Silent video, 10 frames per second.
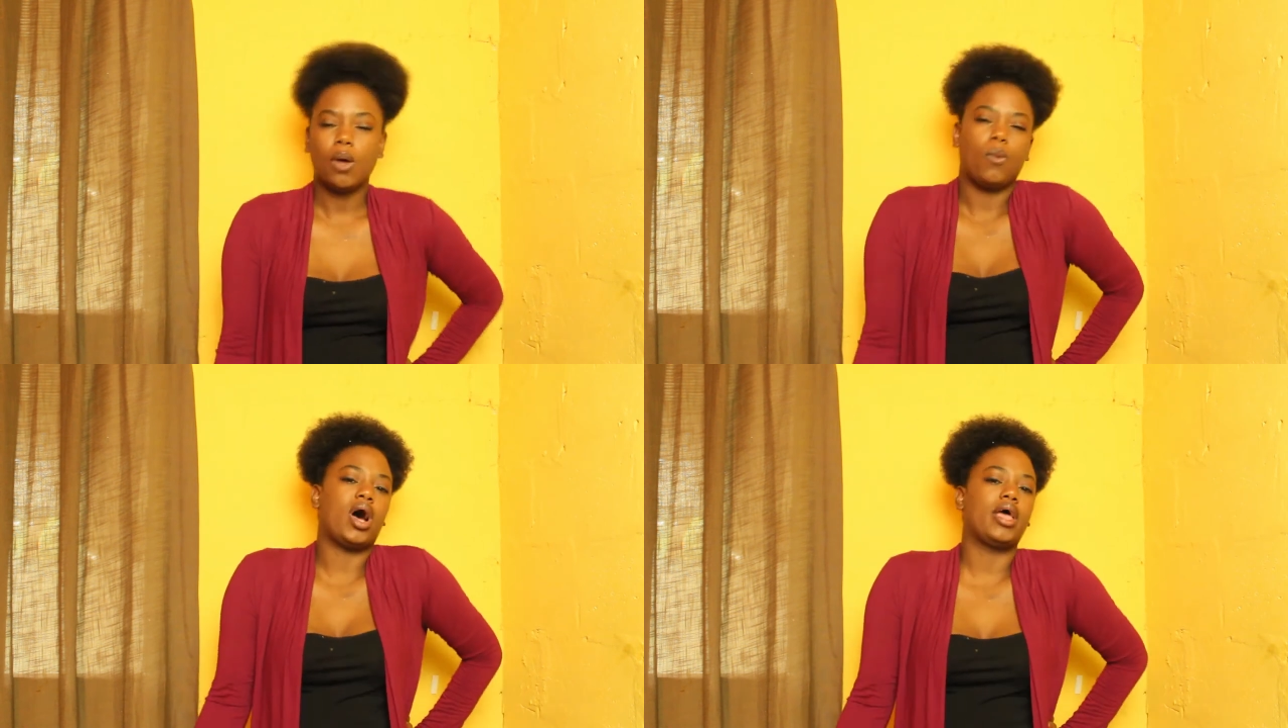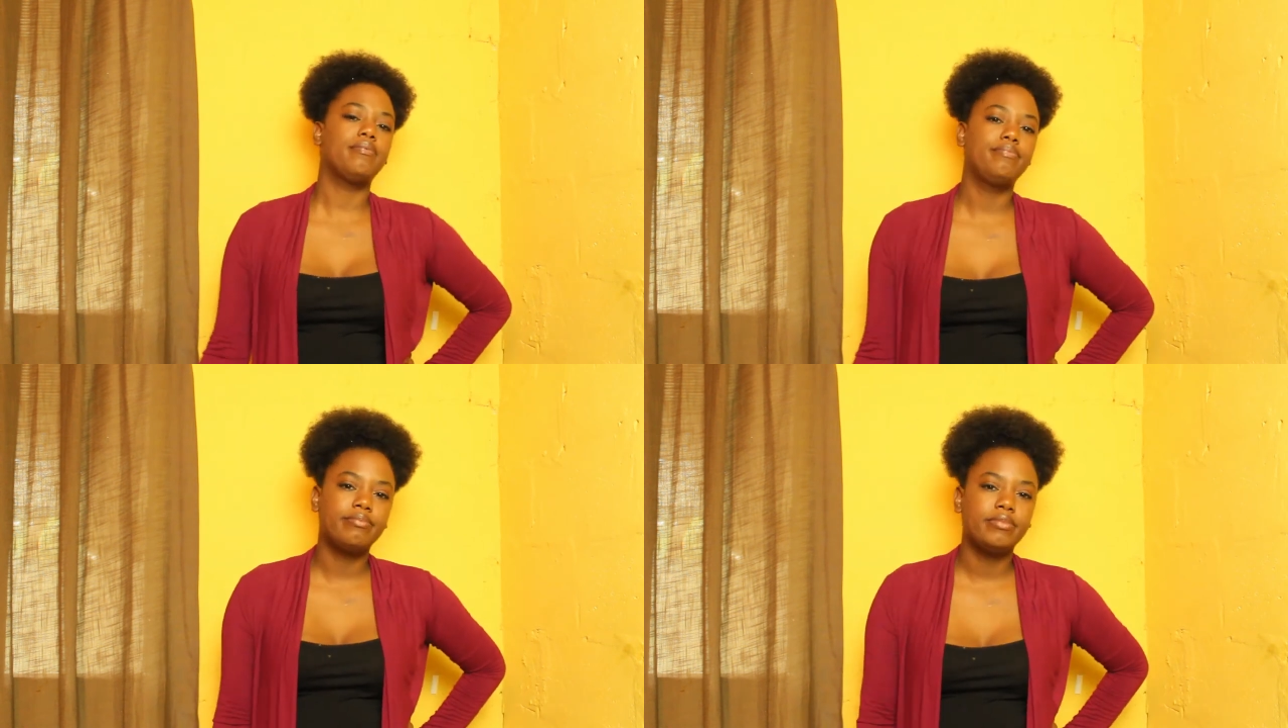Why?
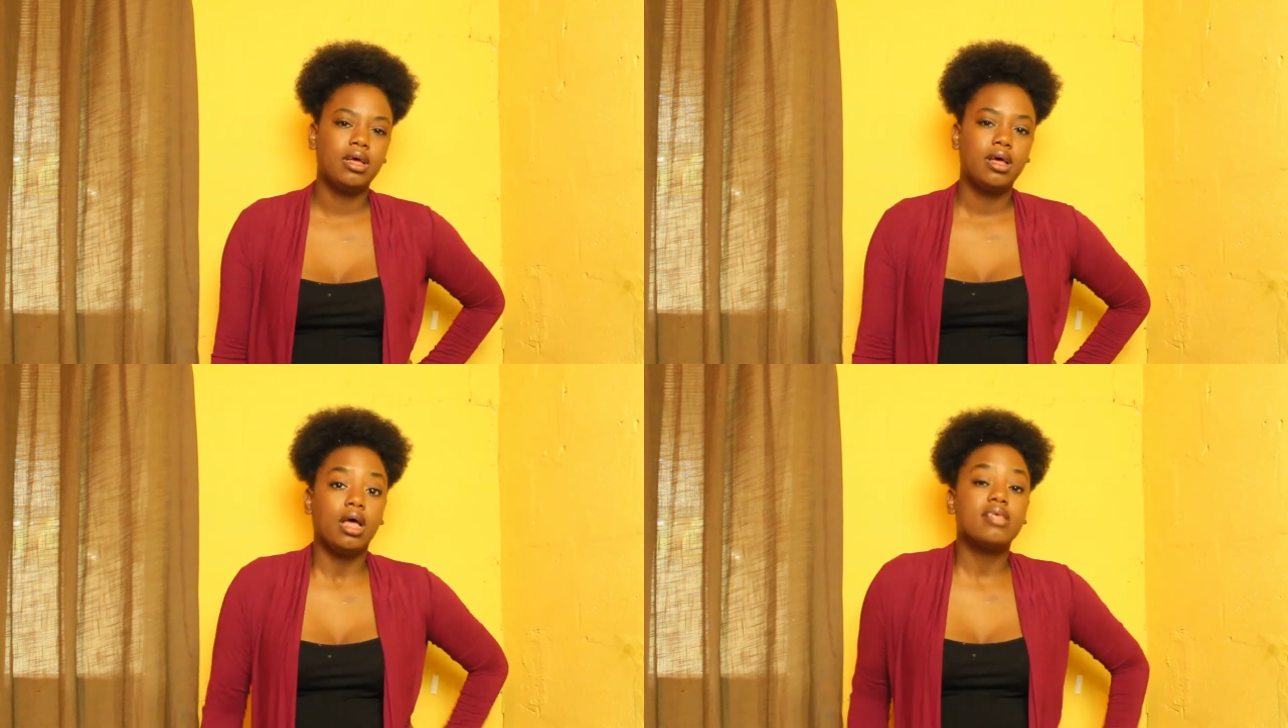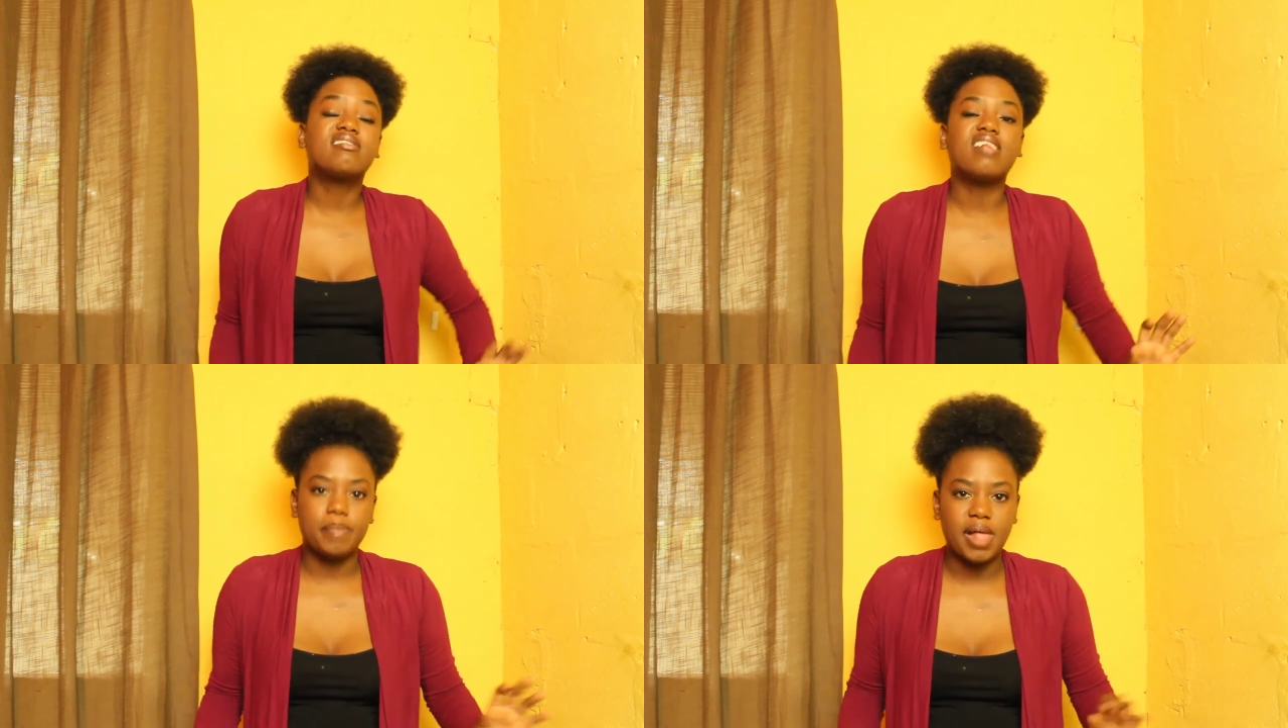
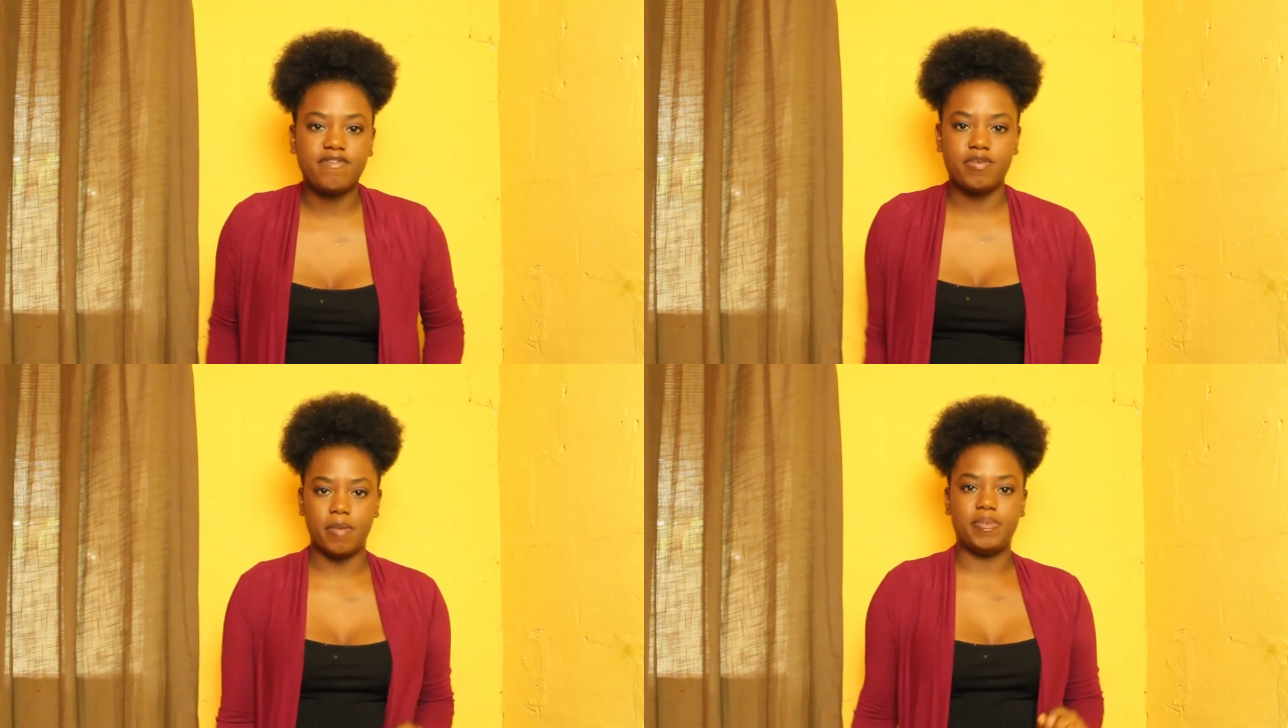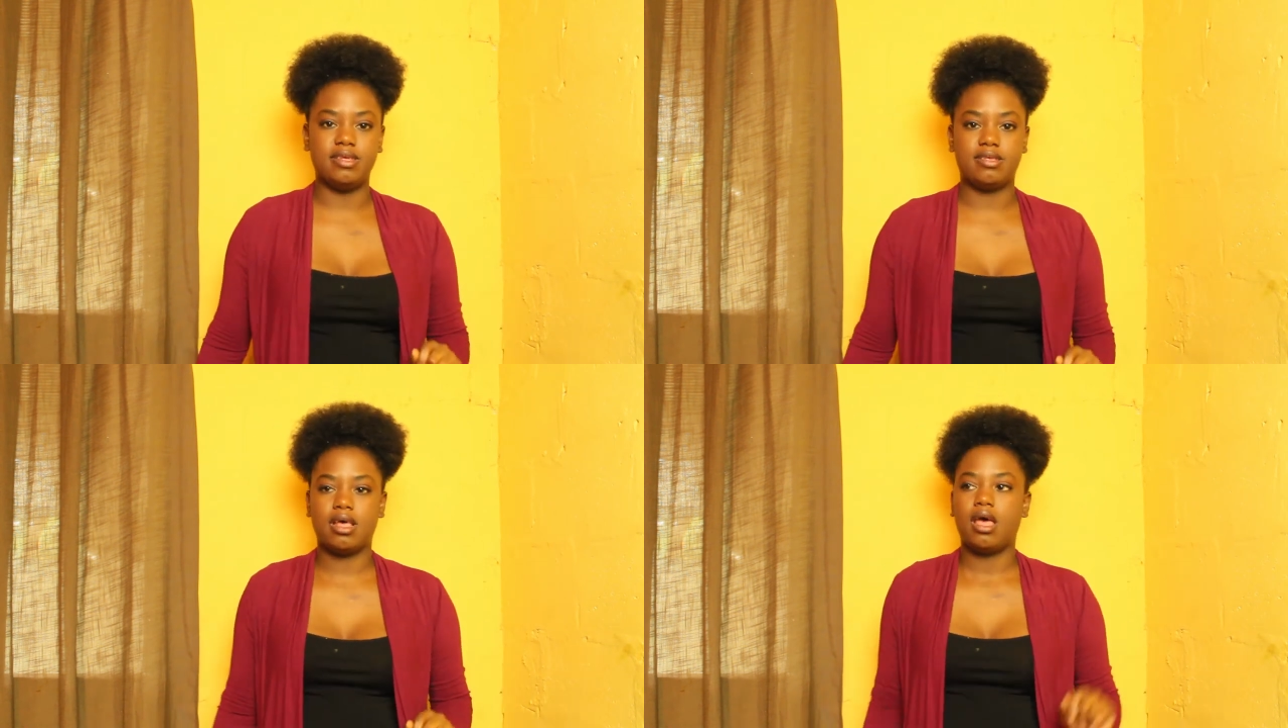Stop that for me,
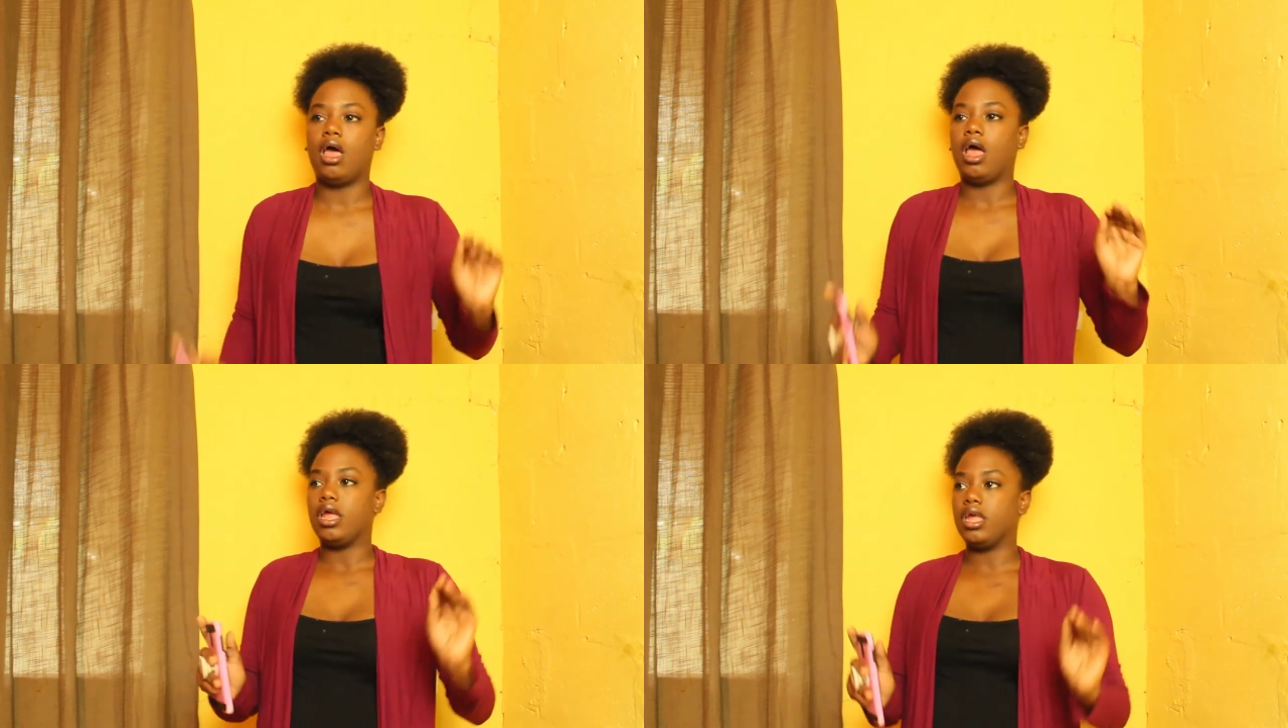please.